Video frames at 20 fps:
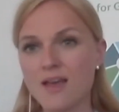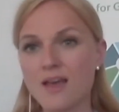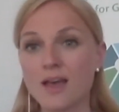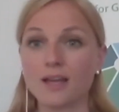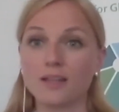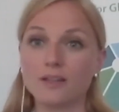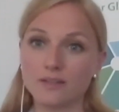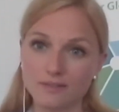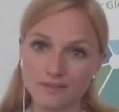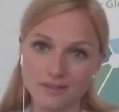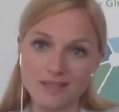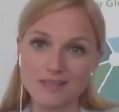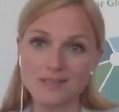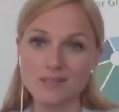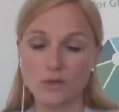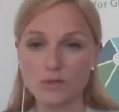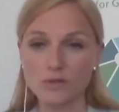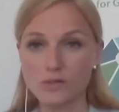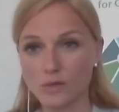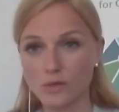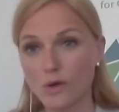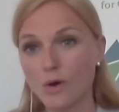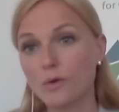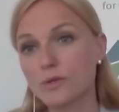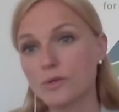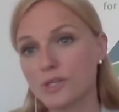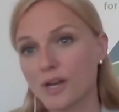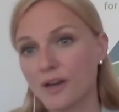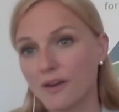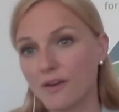and he's also
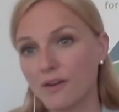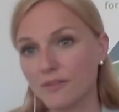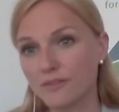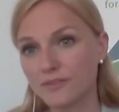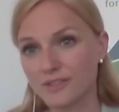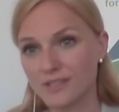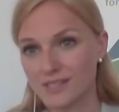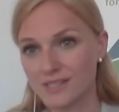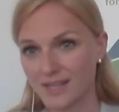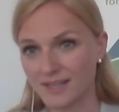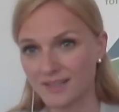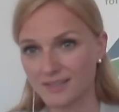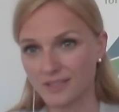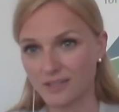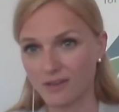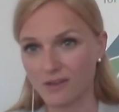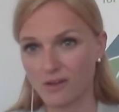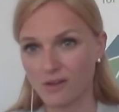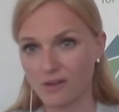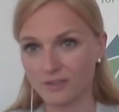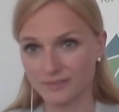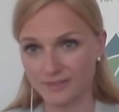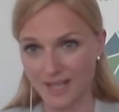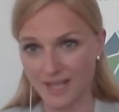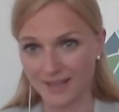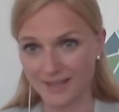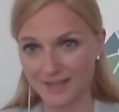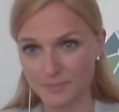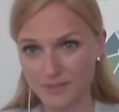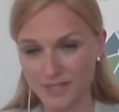co-chair of the Center on
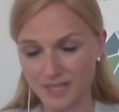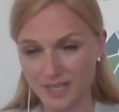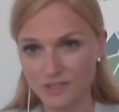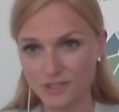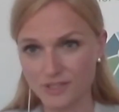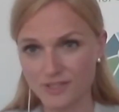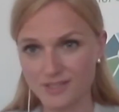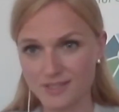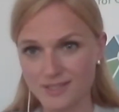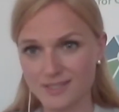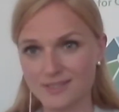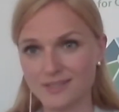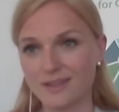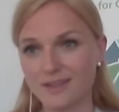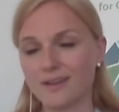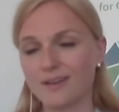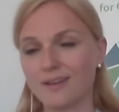Adaptations.